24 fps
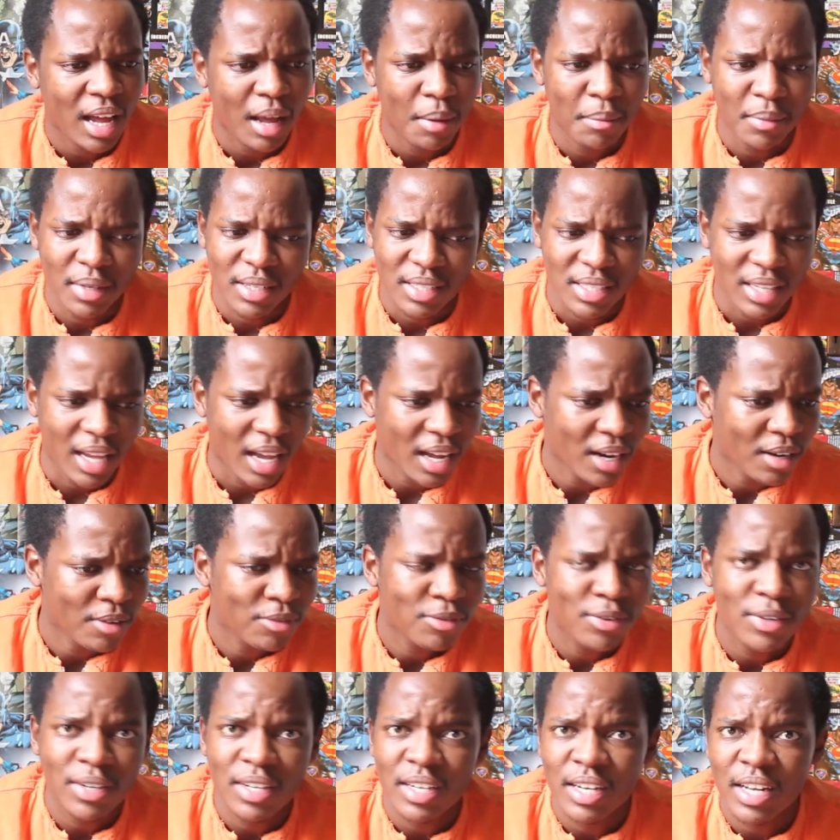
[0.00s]
I'm excited
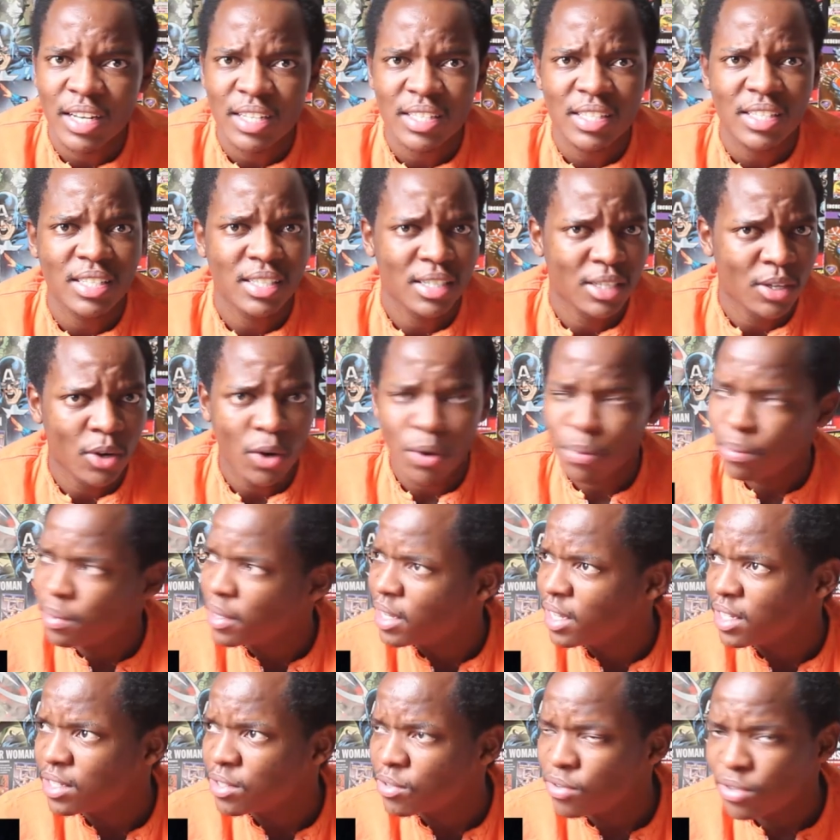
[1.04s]
for the next season. I hope it
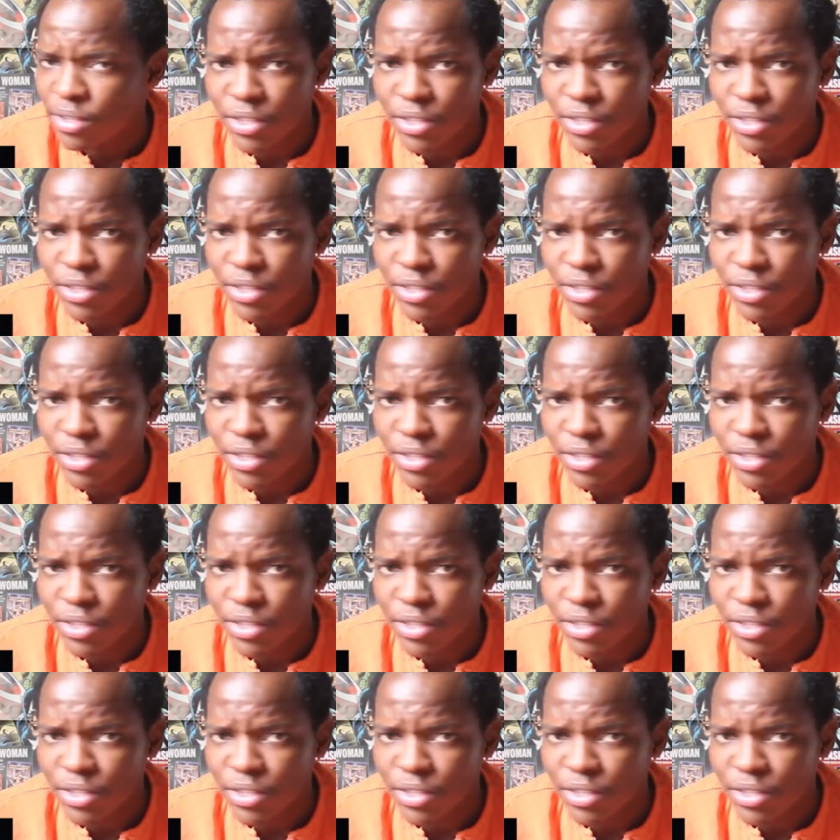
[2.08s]
gets